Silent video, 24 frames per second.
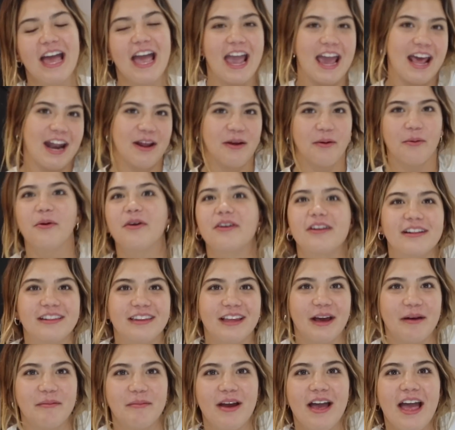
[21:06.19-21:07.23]
And I ordered
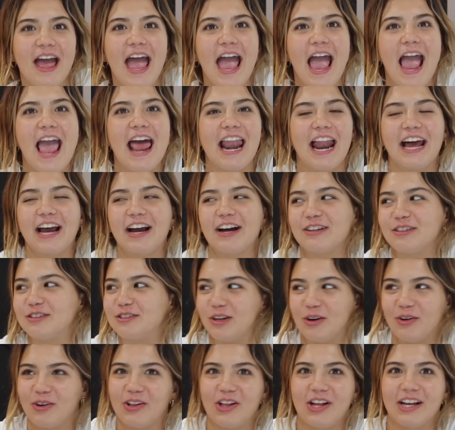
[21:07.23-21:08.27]
them, and I got
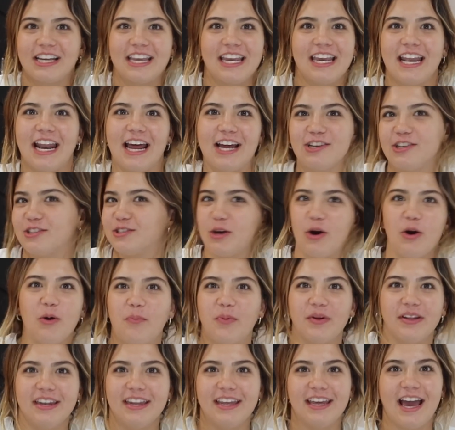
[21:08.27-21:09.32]
so lucky, and I just
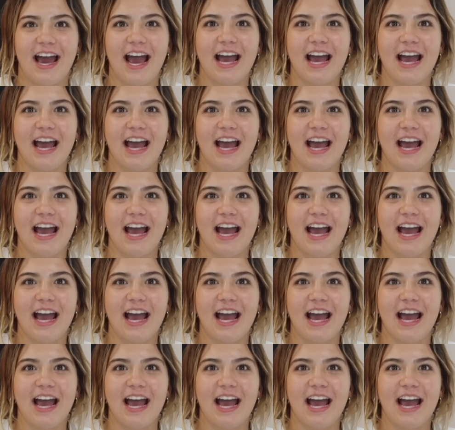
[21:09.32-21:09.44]
opened it.